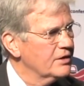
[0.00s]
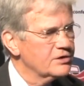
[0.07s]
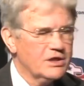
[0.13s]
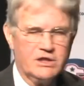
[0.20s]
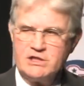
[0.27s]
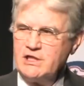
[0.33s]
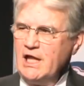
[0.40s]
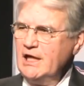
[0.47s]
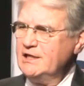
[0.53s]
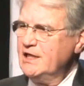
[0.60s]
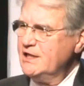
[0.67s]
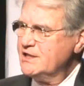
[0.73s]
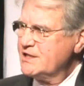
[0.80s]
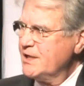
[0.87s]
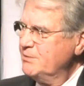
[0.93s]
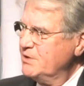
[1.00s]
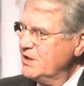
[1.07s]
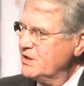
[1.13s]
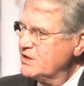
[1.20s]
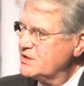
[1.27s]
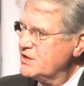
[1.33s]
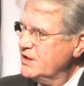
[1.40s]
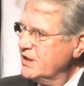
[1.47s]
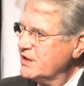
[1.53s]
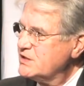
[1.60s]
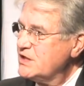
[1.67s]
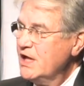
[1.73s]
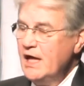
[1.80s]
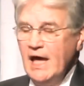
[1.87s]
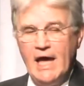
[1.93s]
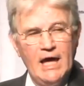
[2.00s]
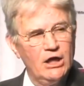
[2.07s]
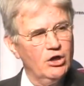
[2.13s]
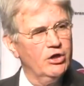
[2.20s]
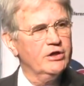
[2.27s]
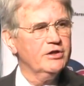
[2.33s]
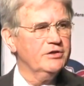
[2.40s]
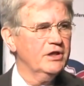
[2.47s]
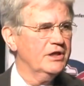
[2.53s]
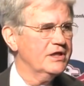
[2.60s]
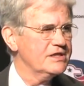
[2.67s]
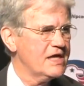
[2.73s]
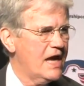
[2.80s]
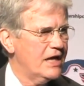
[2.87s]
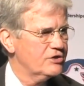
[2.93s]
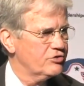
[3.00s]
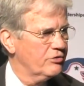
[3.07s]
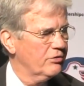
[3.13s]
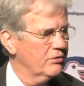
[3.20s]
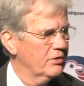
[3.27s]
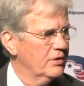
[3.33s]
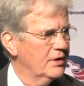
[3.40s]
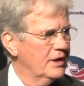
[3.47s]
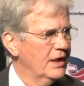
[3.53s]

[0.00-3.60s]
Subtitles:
since 1976 and look at the disaster.